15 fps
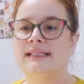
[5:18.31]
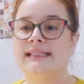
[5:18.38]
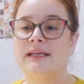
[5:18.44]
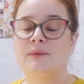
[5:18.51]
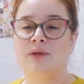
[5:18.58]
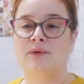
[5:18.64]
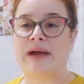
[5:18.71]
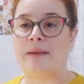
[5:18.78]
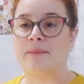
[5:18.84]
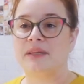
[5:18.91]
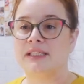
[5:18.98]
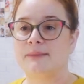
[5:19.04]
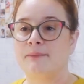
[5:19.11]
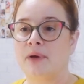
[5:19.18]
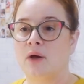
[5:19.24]
Let's say we
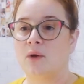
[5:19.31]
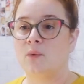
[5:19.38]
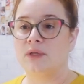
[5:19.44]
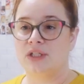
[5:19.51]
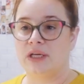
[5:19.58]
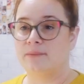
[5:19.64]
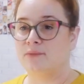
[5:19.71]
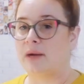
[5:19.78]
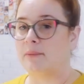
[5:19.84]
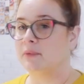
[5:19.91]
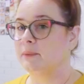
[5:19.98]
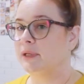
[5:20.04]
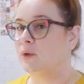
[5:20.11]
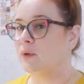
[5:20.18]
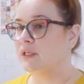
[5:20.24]
grab this bow, which I'm
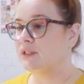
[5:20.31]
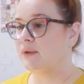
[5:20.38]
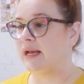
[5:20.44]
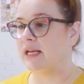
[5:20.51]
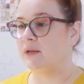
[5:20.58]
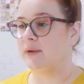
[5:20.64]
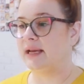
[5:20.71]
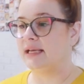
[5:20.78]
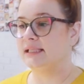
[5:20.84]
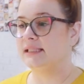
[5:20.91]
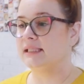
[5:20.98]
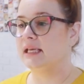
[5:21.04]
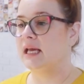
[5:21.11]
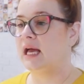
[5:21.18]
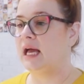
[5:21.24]
probably going to
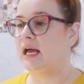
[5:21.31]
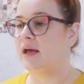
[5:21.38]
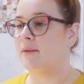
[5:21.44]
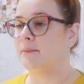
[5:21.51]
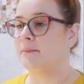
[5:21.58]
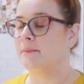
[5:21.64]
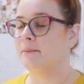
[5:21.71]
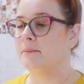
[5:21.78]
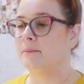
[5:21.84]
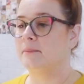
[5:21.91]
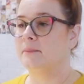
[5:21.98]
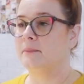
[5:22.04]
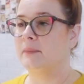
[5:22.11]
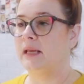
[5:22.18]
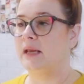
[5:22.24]
anyways,
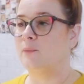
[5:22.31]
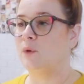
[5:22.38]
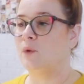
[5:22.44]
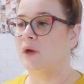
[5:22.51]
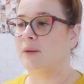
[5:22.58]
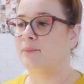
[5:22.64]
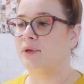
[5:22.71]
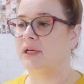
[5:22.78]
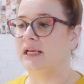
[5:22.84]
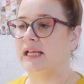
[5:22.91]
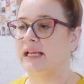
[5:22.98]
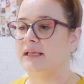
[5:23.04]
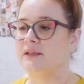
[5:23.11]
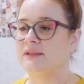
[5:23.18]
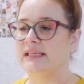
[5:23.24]
and we want to
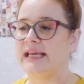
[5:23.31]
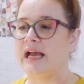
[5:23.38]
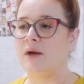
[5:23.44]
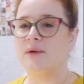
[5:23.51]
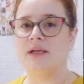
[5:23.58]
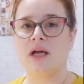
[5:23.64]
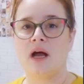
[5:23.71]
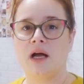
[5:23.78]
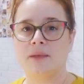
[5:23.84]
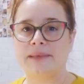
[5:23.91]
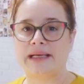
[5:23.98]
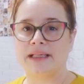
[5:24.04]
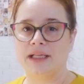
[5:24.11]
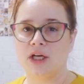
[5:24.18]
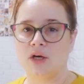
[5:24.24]
put it in. You see how it
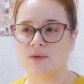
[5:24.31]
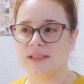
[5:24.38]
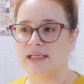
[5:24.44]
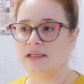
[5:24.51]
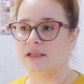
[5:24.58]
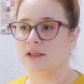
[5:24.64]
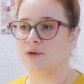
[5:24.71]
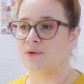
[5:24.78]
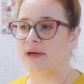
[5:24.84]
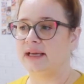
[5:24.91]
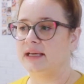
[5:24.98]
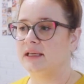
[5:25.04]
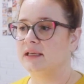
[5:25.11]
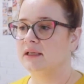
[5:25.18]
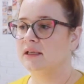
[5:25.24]
automatically goes into the
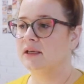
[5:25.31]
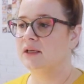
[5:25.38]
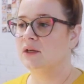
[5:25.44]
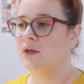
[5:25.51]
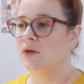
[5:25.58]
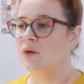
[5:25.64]
grid?